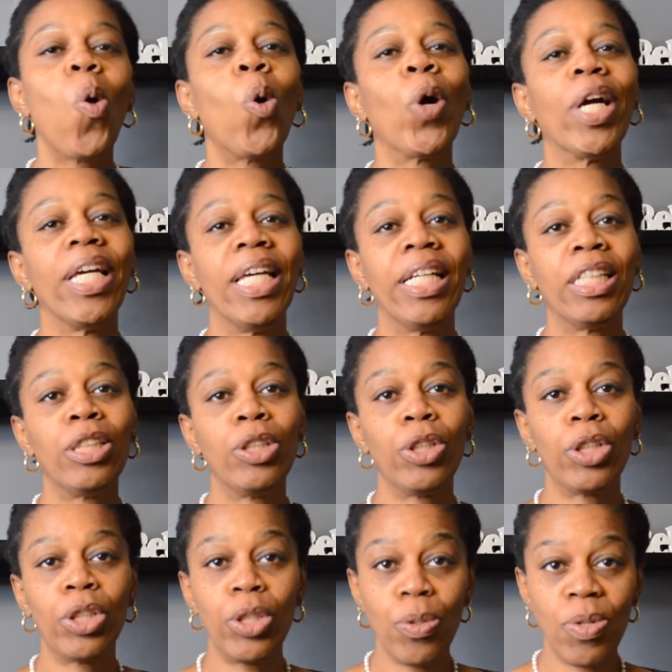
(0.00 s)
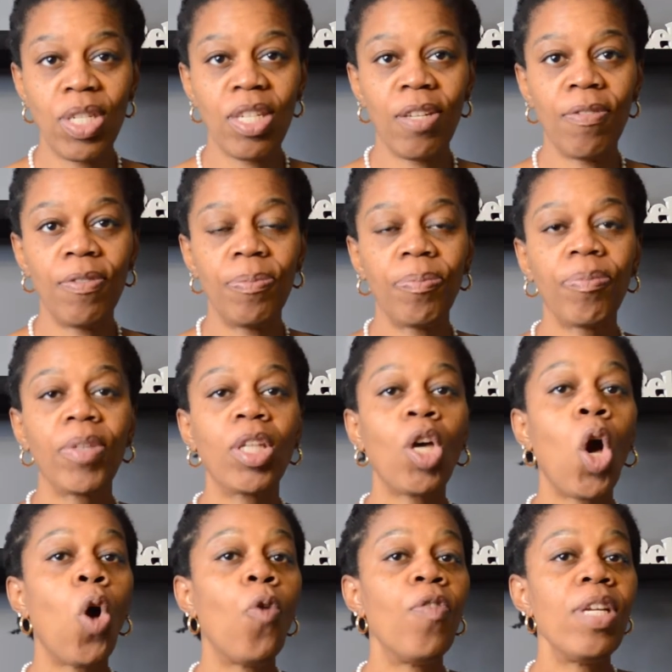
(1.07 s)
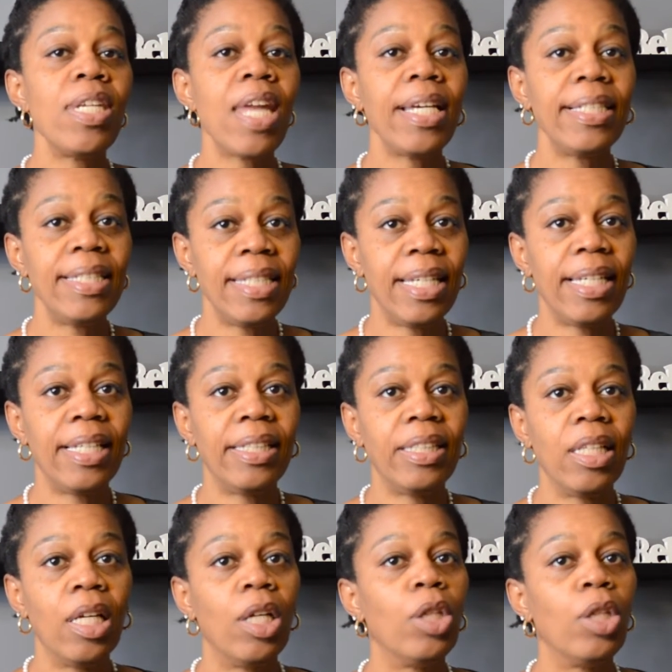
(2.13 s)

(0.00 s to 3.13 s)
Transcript: or inconclusive COVID-19,